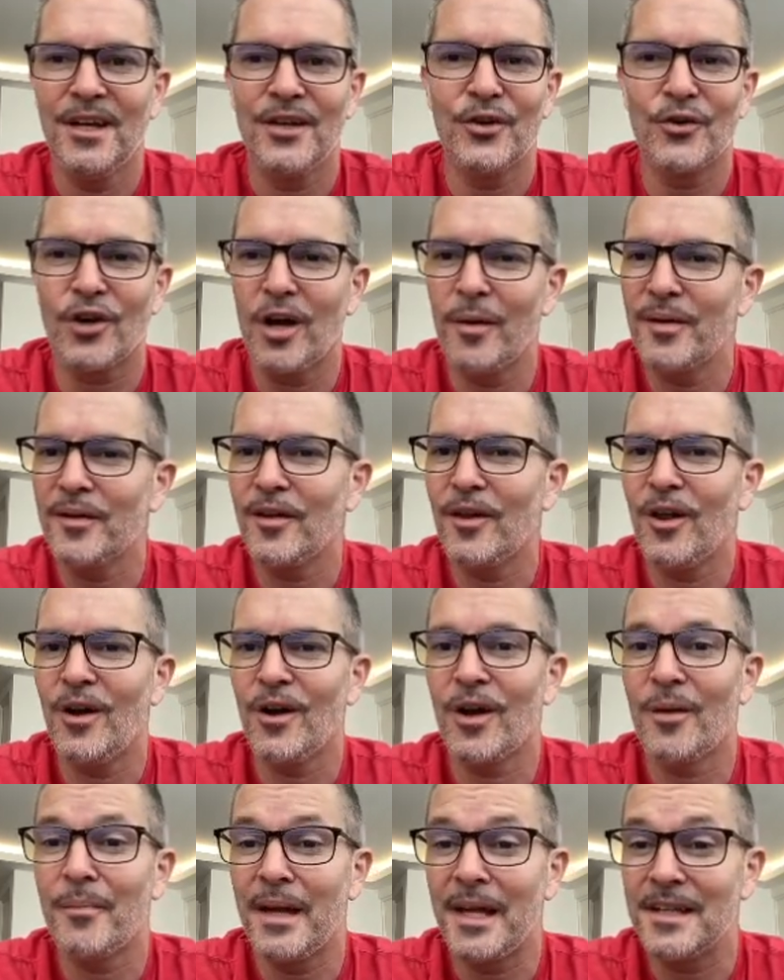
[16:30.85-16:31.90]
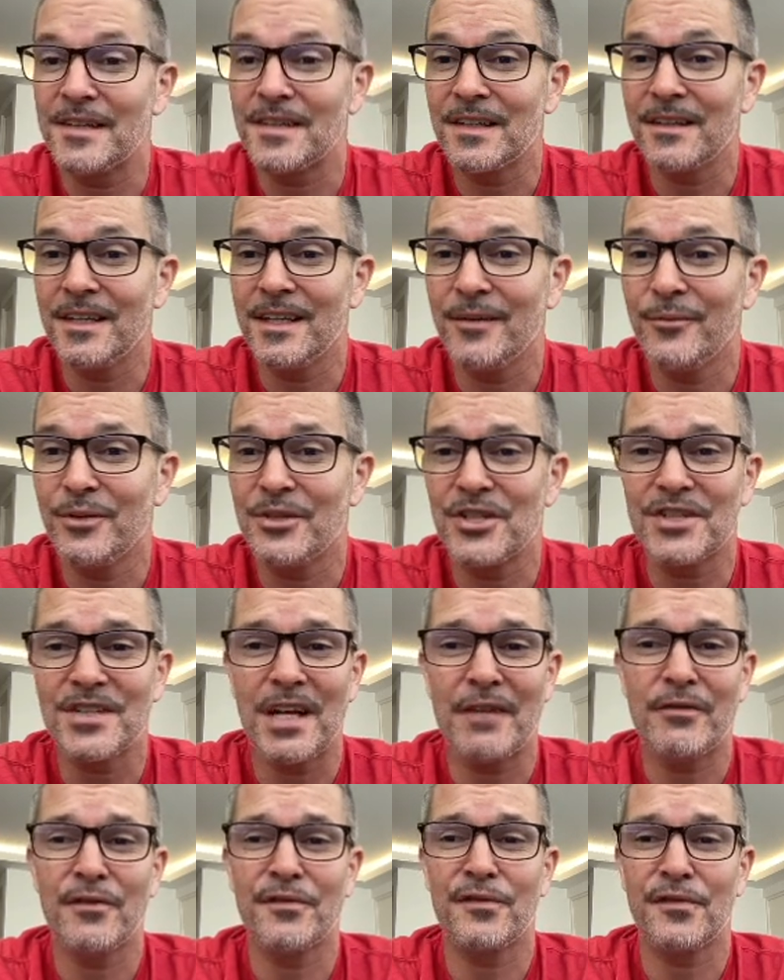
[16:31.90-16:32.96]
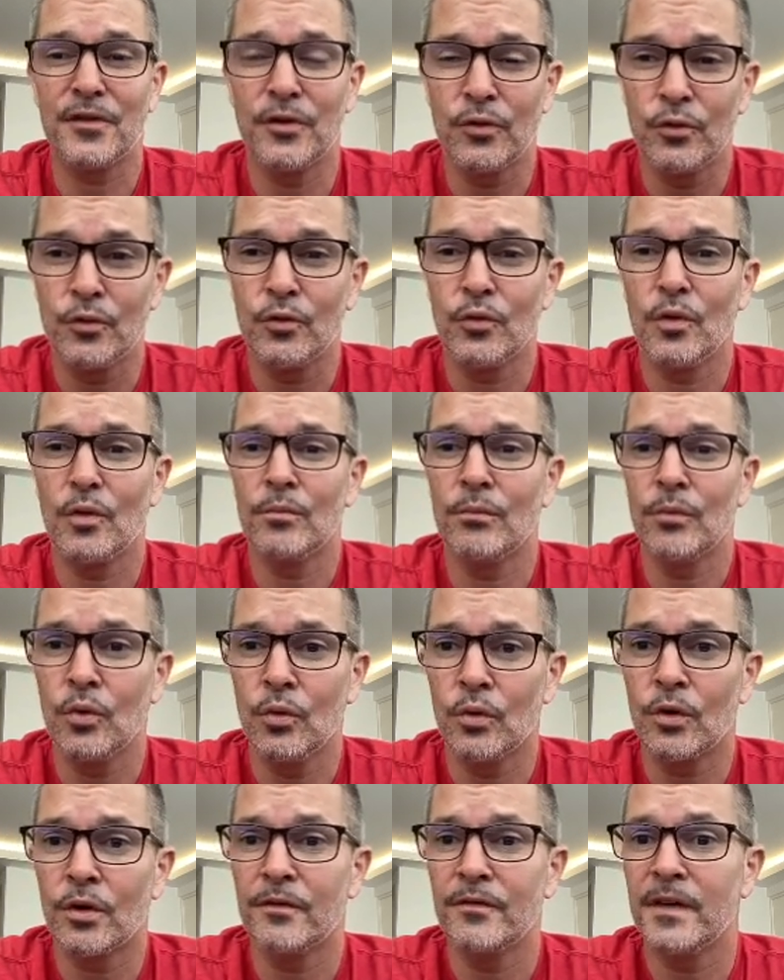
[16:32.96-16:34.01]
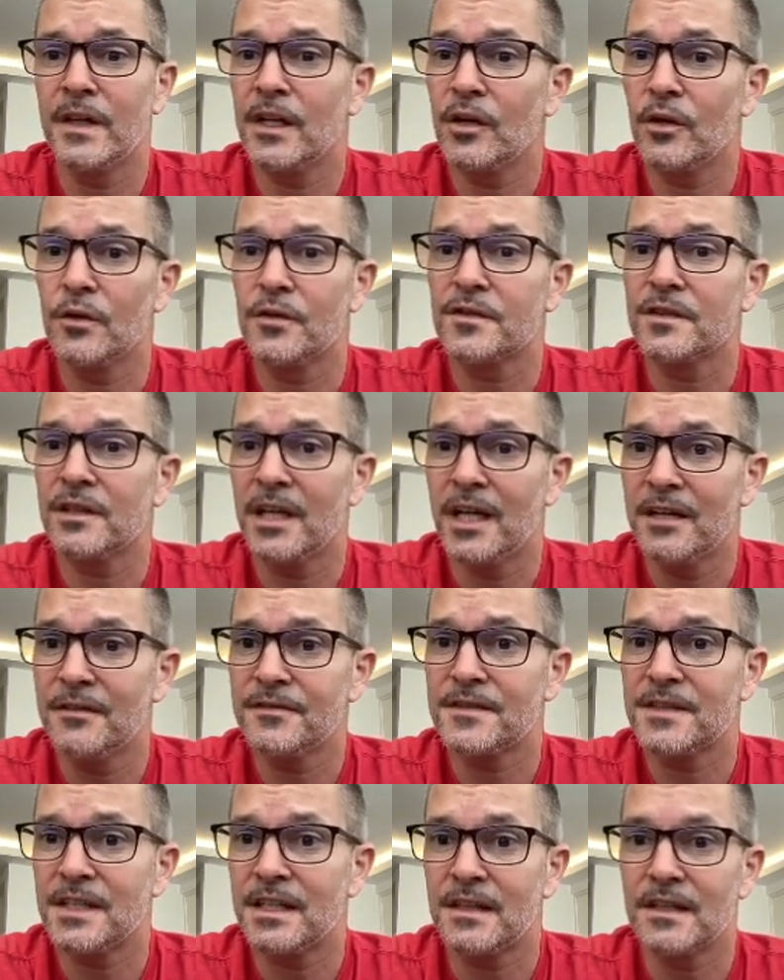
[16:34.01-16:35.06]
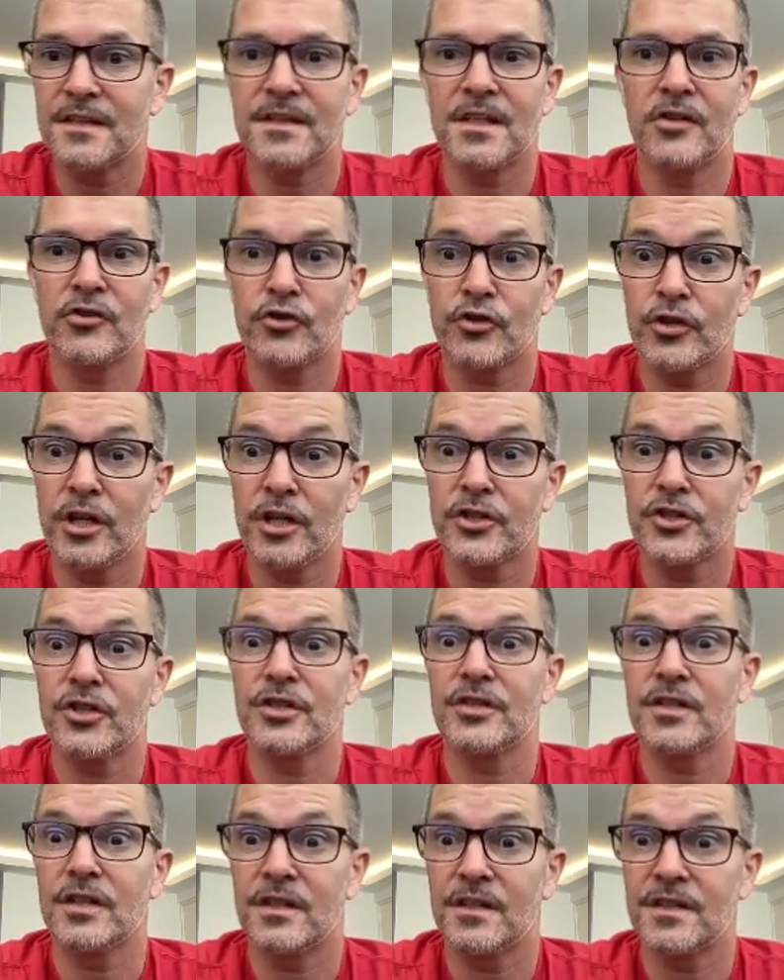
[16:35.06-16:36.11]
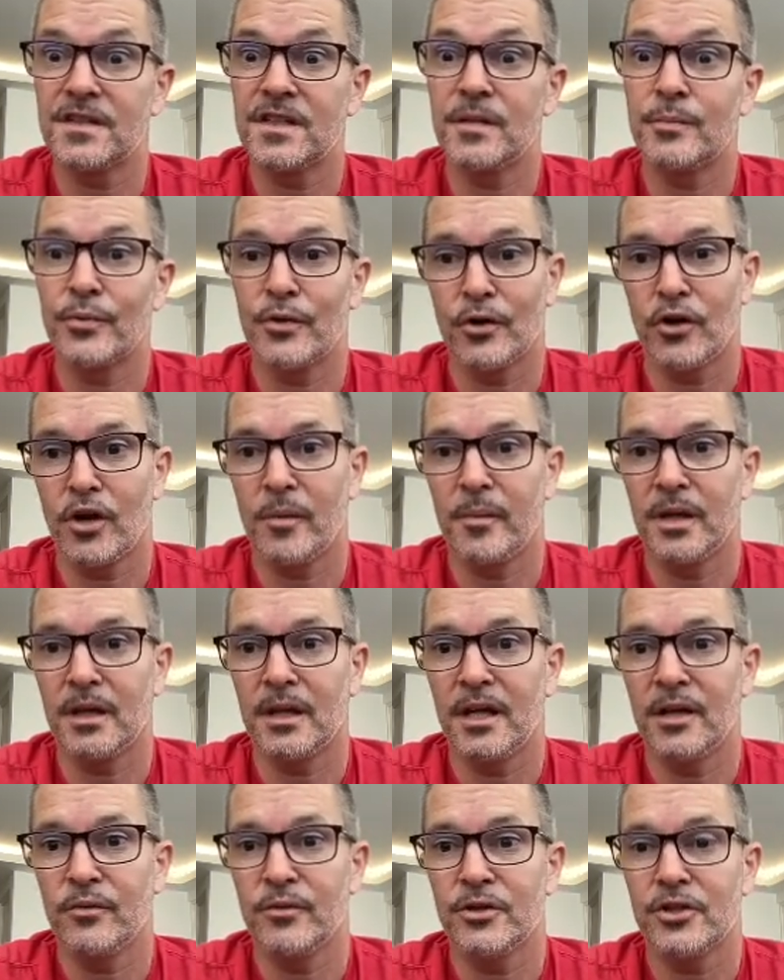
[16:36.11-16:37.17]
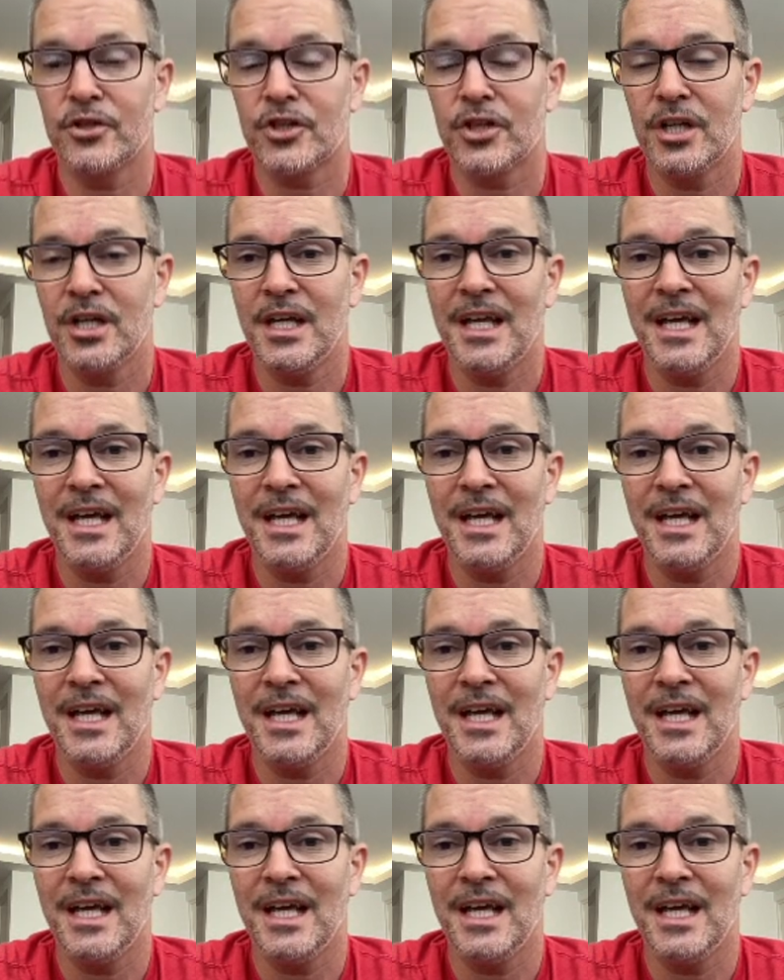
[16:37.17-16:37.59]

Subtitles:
You're coming along amazingly. We just have a few more videos left in this introduction to the C programming language.